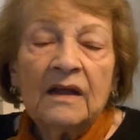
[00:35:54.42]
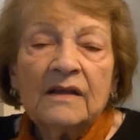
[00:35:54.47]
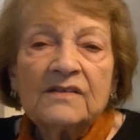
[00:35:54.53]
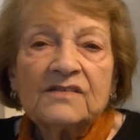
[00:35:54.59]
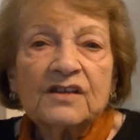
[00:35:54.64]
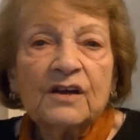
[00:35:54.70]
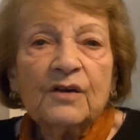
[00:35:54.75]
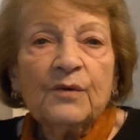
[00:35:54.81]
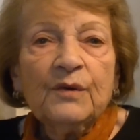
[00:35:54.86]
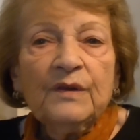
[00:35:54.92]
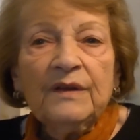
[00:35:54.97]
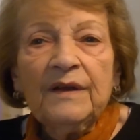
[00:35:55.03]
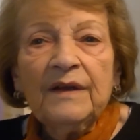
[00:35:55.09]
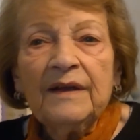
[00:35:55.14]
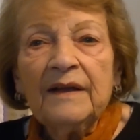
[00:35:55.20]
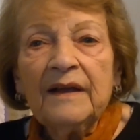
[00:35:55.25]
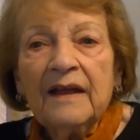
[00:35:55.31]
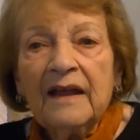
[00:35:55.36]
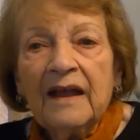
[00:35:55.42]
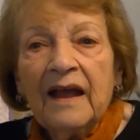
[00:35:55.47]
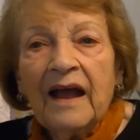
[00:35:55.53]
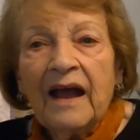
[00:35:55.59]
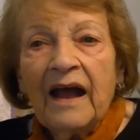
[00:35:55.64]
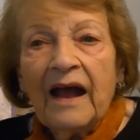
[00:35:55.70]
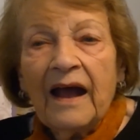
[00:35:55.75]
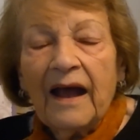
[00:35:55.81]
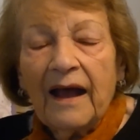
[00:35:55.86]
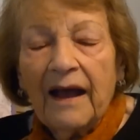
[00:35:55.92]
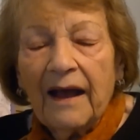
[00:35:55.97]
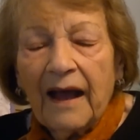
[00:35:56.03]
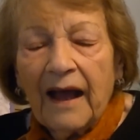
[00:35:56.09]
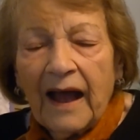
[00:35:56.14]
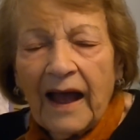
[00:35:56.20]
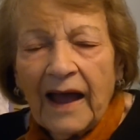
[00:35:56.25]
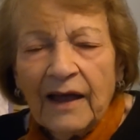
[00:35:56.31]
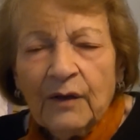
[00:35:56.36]
So
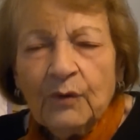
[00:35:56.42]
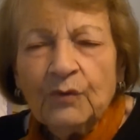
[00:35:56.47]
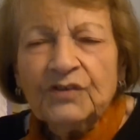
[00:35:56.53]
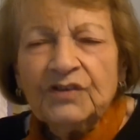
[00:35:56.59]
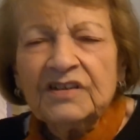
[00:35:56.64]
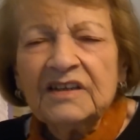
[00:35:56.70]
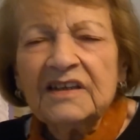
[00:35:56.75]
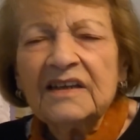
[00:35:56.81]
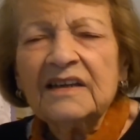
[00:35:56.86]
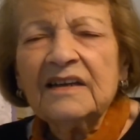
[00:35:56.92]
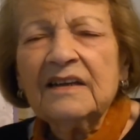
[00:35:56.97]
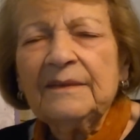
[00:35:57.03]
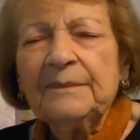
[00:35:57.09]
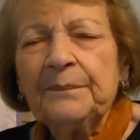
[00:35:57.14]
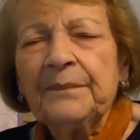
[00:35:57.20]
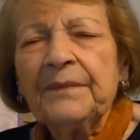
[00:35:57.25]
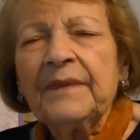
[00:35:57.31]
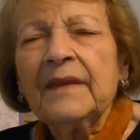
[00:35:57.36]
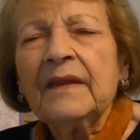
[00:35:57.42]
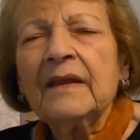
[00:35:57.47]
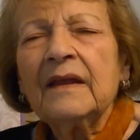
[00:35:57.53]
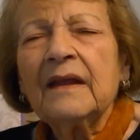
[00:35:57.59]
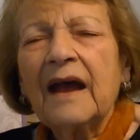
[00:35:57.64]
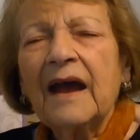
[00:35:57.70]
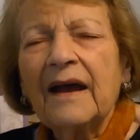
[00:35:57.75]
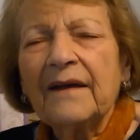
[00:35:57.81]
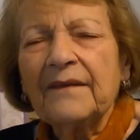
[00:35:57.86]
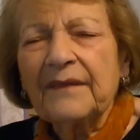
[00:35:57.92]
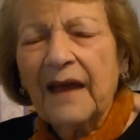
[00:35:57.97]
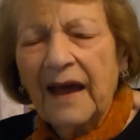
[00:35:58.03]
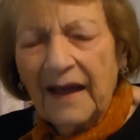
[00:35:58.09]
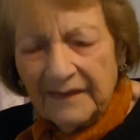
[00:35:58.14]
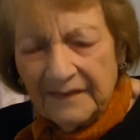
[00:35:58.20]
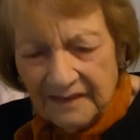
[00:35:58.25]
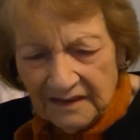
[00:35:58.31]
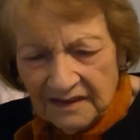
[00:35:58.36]
I could hear,
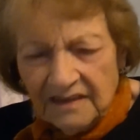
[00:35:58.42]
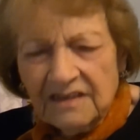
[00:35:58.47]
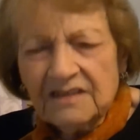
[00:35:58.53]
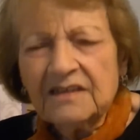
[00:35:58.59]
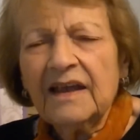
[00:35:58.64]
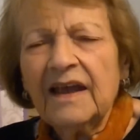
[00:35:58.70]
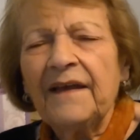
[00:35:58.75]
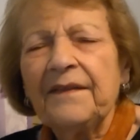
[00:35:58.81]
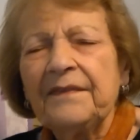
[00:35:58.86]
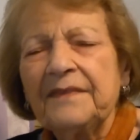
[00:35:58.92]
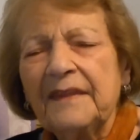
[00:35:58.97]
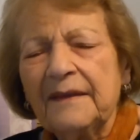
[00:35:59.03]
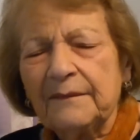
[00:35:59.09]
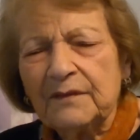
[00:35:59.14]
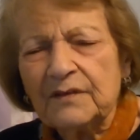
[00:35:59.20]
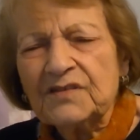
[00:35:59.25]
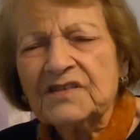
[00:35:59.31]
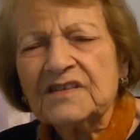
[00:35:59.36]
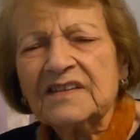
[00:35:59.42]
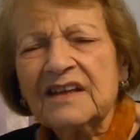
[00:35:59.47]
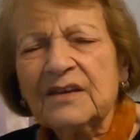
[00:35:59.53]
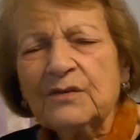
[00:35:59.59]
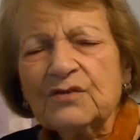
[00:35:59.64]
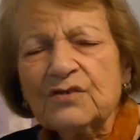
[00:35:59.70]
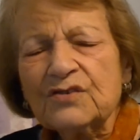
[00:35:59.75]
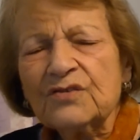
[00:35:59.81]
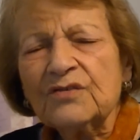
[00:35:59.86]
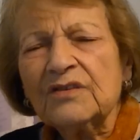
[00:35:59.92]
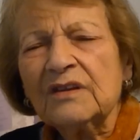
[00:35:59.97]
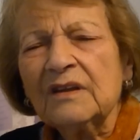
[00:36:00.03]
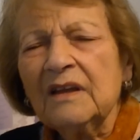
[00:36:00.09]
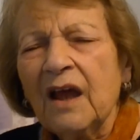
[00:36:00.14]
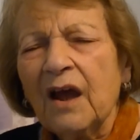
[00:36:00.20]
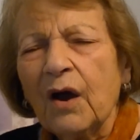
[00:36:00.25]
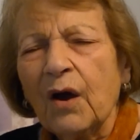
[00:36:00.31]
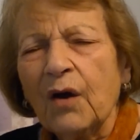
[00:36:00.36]
I did, and you see, they used to
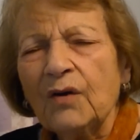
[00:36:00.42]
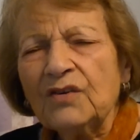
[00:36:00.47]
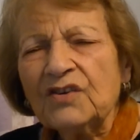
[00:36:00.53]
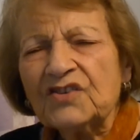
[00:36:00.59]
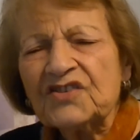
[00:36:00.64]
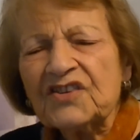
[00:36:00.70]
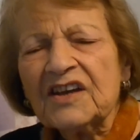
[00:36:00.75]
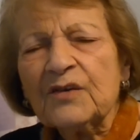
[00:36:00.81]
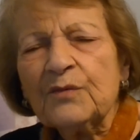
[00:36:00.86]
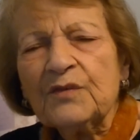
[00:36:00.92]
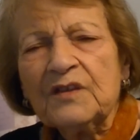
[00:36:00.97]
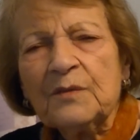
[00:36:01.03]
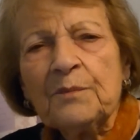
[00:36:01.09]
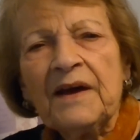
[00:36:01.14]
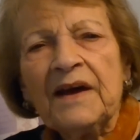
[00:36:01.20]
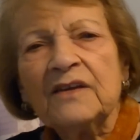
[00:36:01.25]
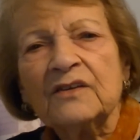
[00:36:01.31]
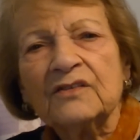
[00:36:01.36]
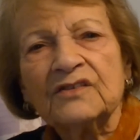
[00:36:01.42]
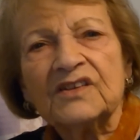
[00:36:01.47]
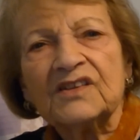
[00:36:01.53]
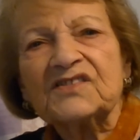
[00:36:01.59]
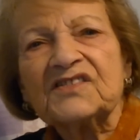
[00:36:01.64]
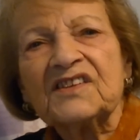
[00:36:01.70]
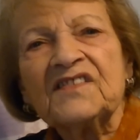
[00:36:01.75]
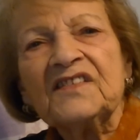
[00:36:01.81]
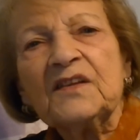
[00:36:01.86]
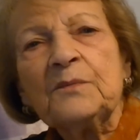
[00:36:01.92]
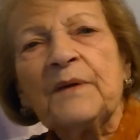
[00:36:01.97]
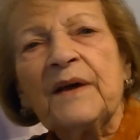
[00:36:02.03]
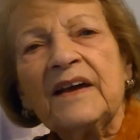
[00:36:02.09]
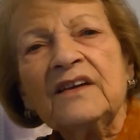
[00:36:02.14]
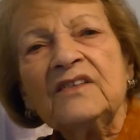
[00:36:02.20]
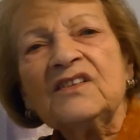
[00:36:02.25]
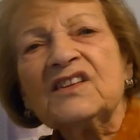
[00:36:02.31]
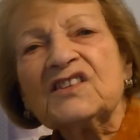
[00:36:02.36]
only check with the bayonets, and the
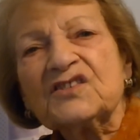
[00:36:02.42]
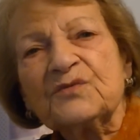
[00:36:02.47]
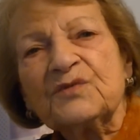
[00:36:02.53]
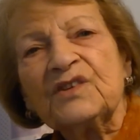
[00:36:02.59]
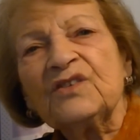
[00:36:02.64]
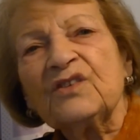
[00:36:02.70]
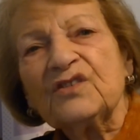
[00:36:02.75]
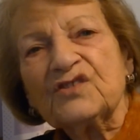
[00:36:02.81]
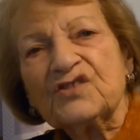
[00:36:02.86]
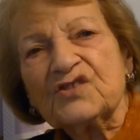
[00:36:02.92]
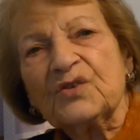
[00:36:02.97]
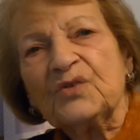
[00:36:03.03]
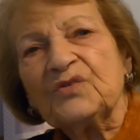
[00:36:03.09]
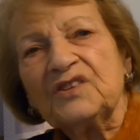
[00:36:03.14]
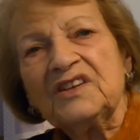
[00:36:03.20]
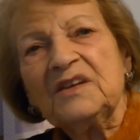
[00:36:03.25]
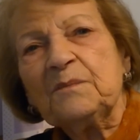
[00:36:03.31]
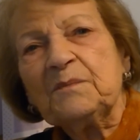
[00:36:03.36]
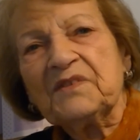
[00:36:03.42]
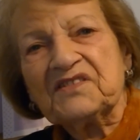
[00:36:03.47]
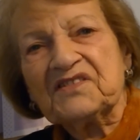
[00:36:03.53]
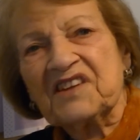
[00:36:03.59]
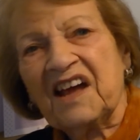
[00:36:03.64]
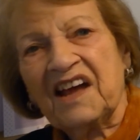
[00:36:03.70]
bayonets were not so deep as